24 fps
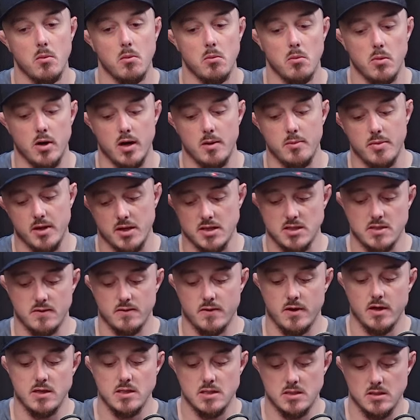My biggest
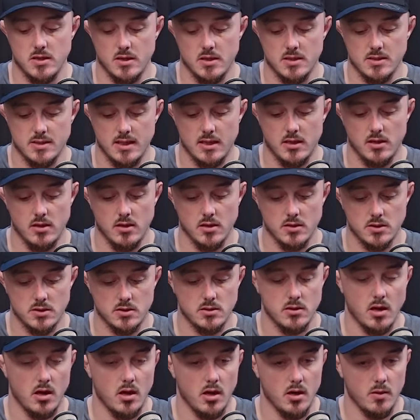advice is kind of say, look,
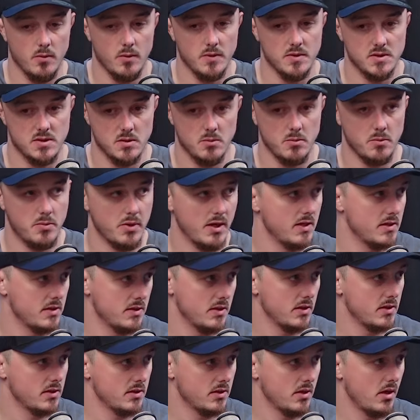start with some
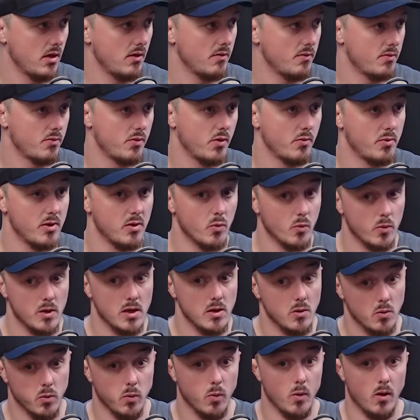basic stuff. Probably
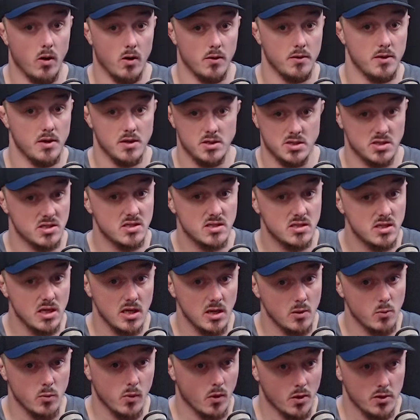week 1, just
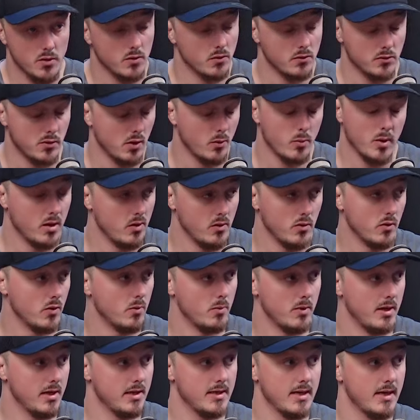see what you're doing
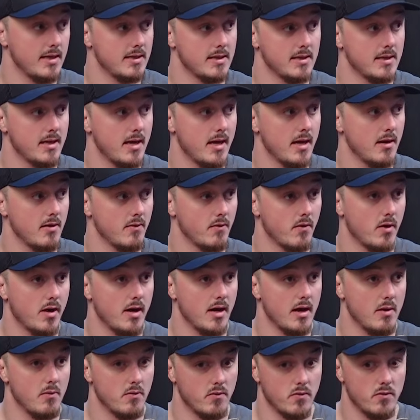normally day to day,
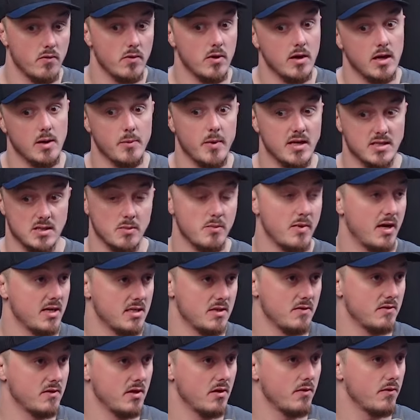right? It really makes a
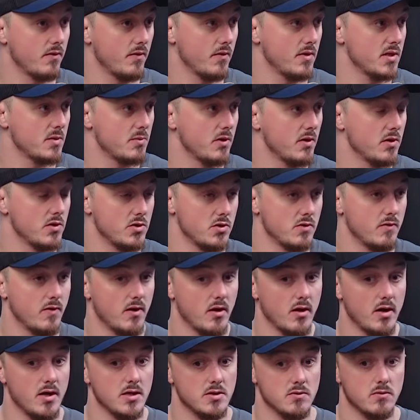massive difference because you
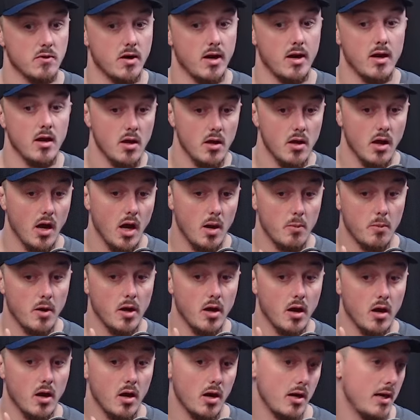realize, right, am I
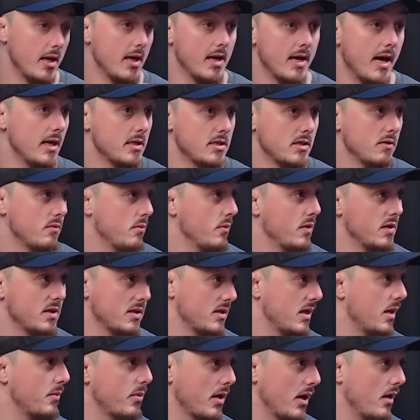highly inactive? My
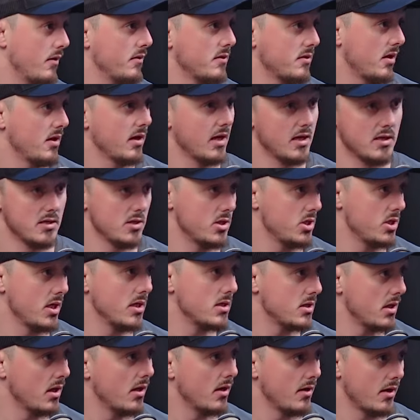step count's like in the
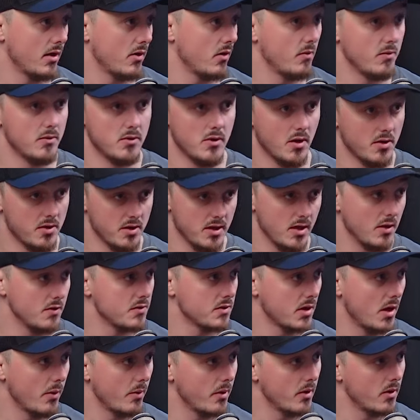shitter and I got nothing else
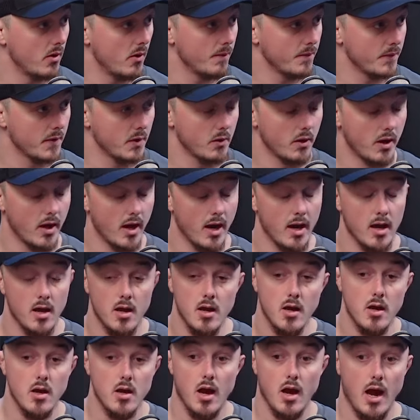going on, okay?
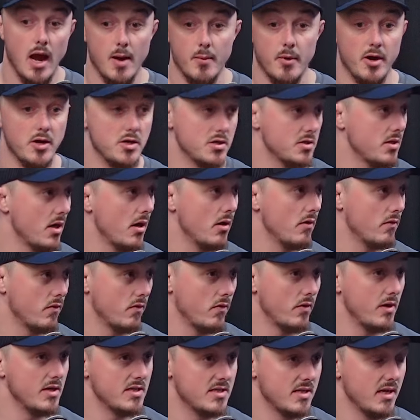Am I just
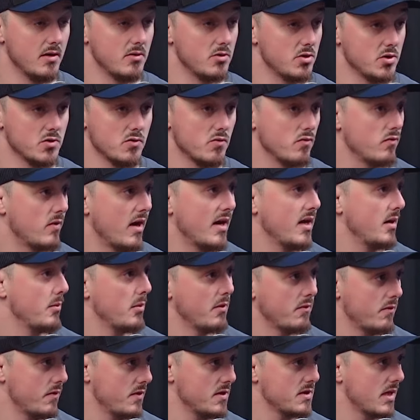overeating just randomly
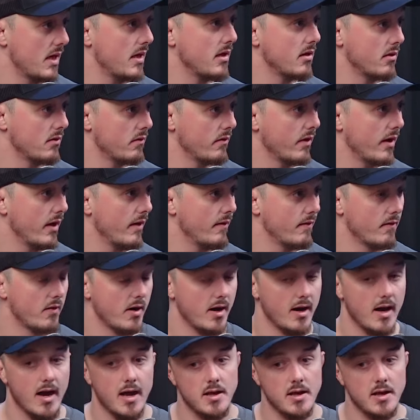for the sake of it, right?